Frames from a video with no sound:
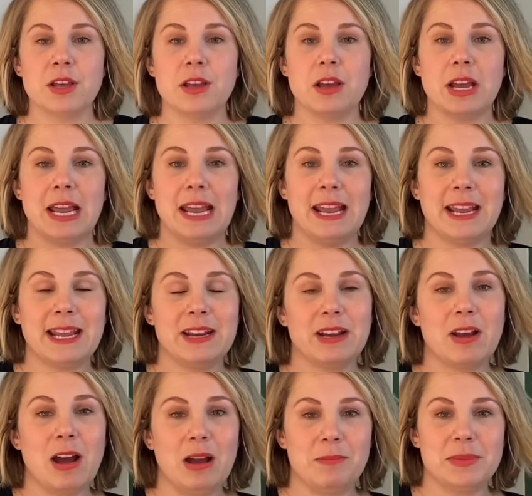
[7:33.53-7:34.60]
it can
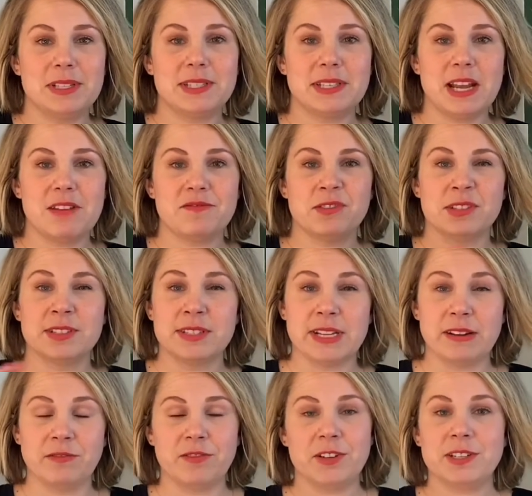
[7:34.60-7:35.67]
compensate
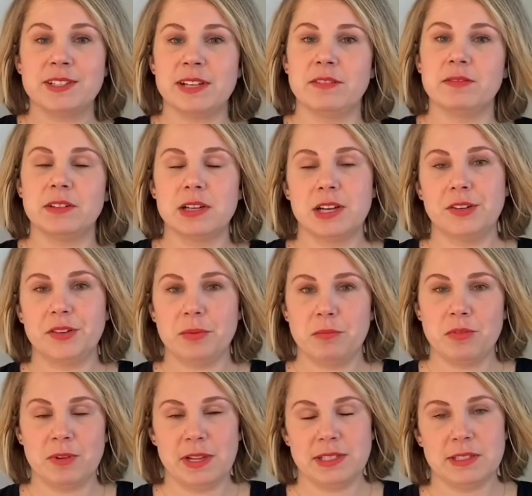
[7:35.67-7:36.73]
for several hundred
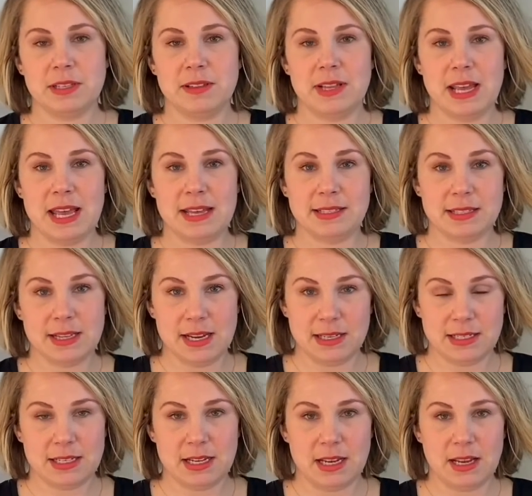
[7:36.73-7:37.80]
points on the SAT.
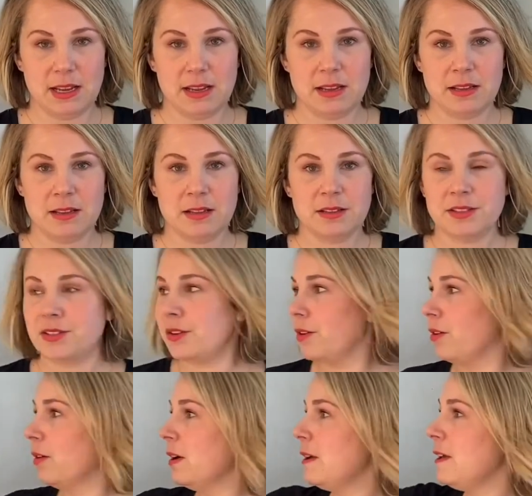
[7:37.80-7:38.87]
So
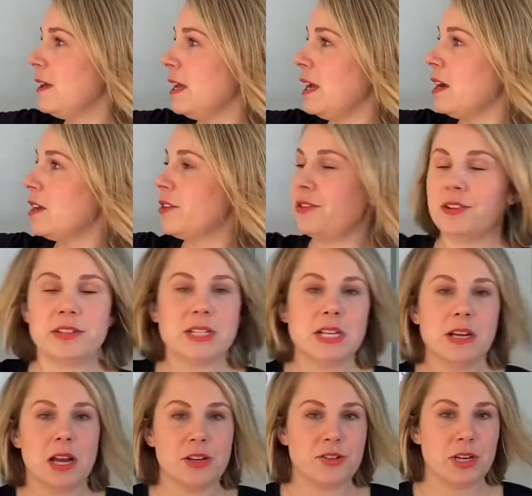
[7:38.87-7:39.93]
he got a
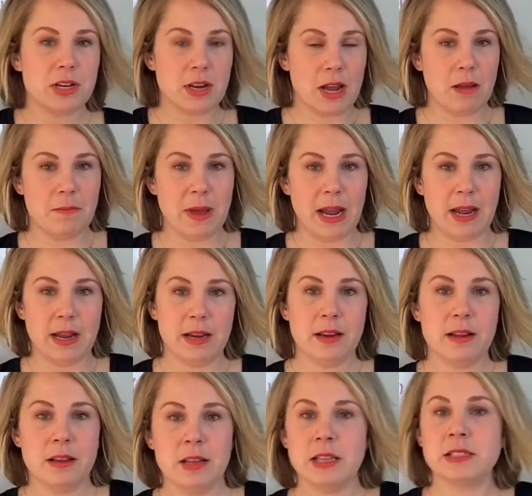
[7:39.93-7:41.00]
1,300, not bad.
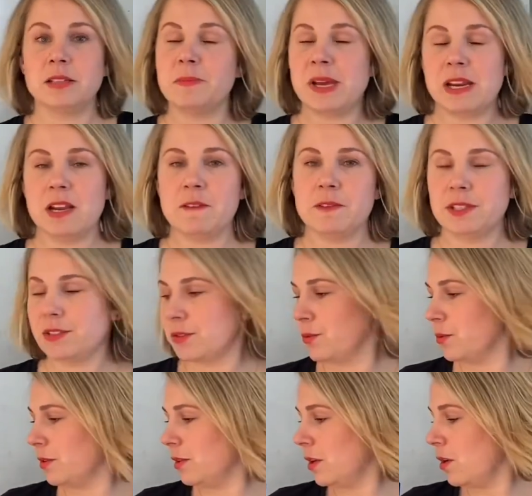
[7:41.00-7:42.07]
Depending on the
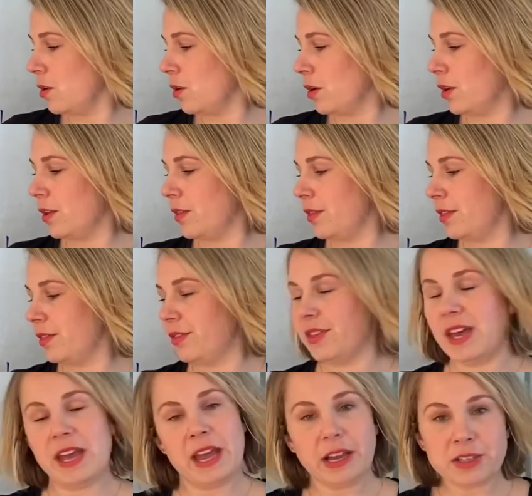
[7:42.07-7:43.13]
school, the
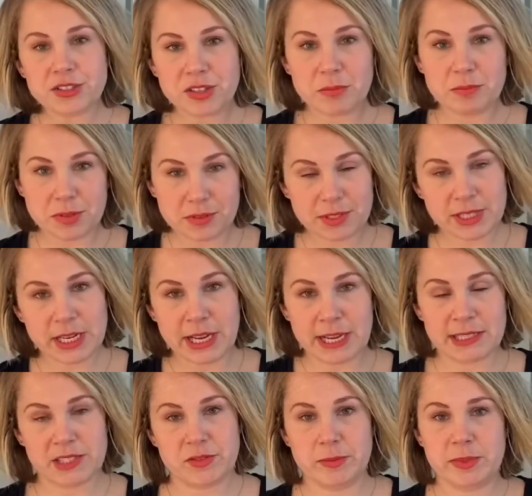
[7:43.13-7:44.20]
extra boost he gets
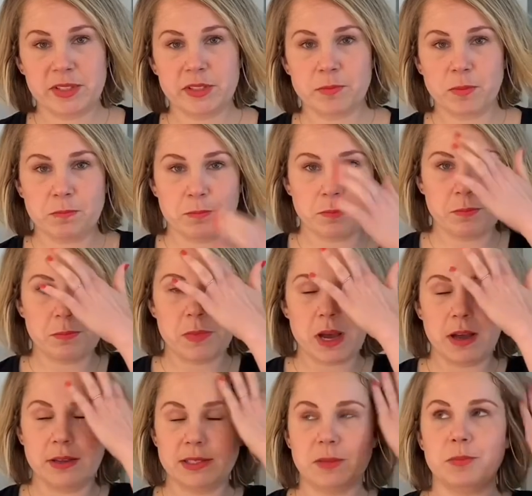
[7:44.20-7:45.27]
from
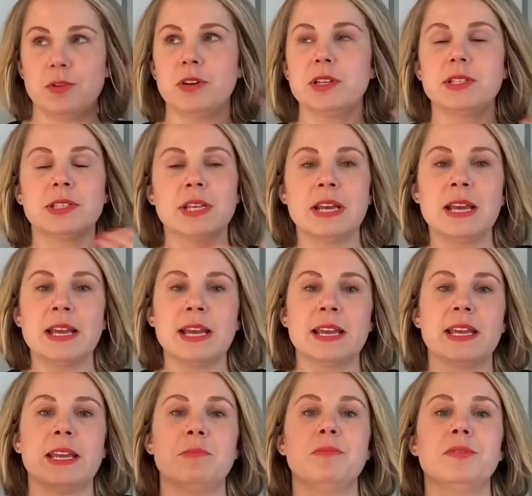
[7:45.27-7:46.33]
sports could
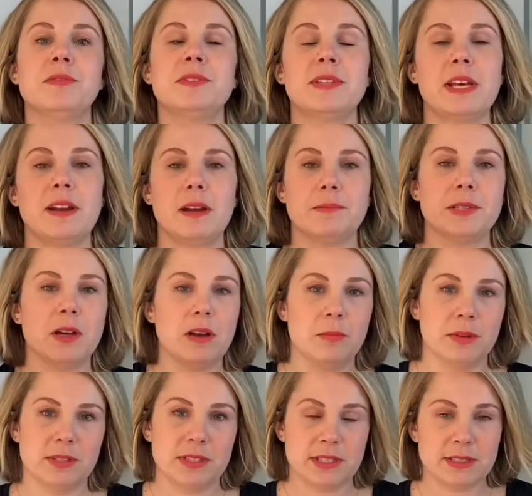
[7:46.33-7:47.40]
boost that up to almost a
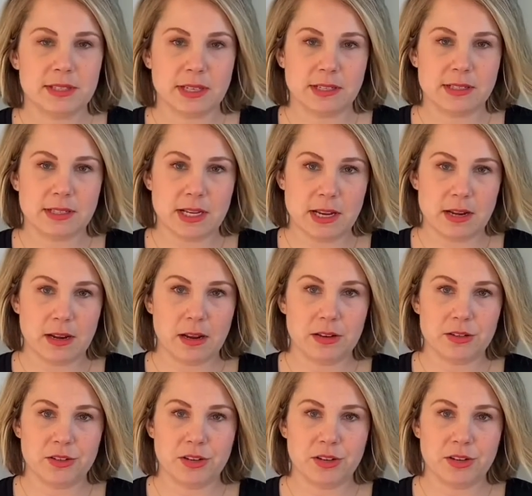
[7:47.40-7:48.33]
1,600.